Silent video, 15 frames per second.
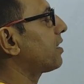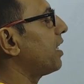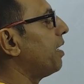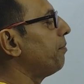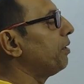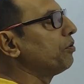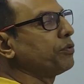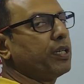
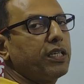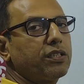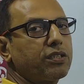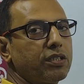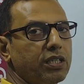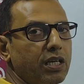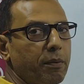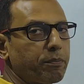same
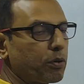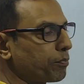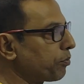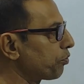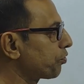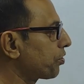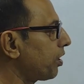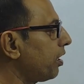unit in a
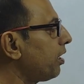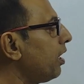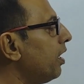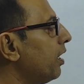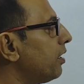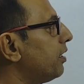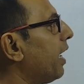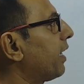proportion,
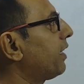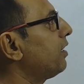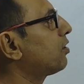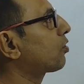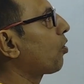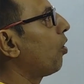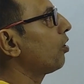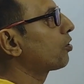that
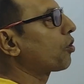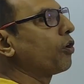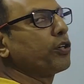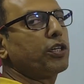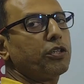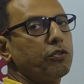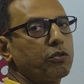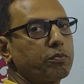is called
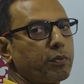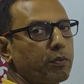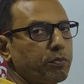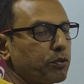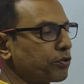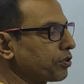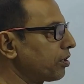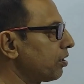continued
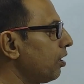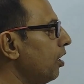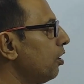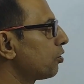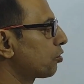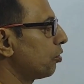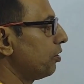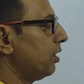proportion.
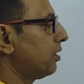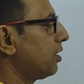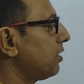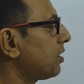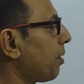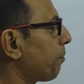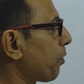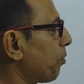So this
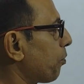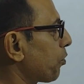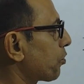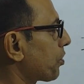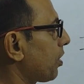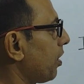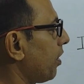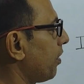is a
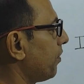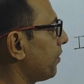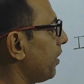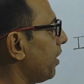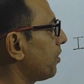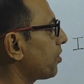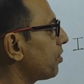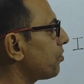proportional
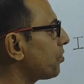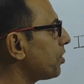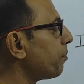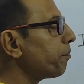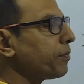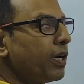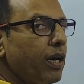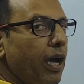
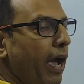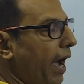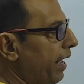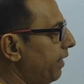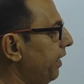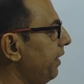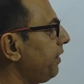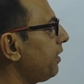relationship,
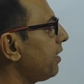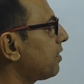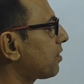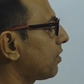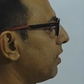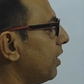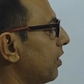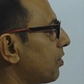and in
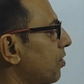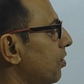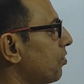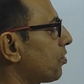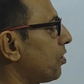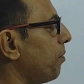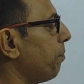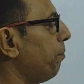this
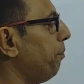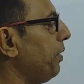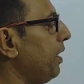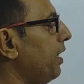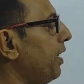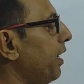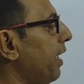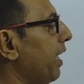relationship
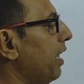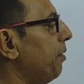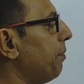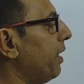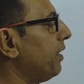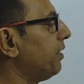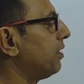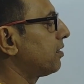B
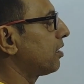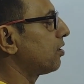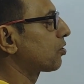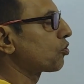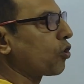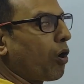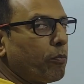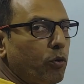element, this
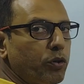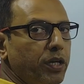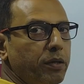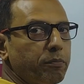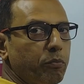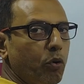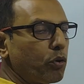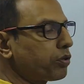is common
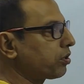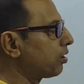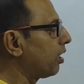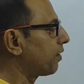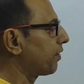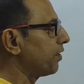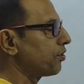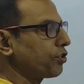in both
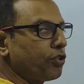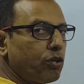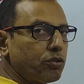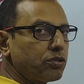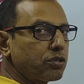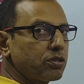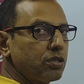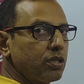the
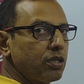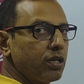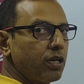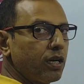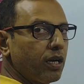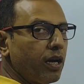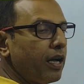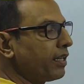ratios.
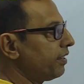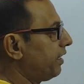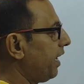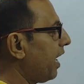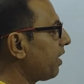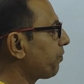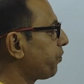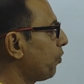
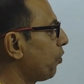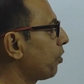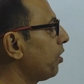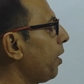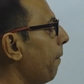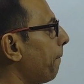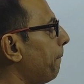Therefore,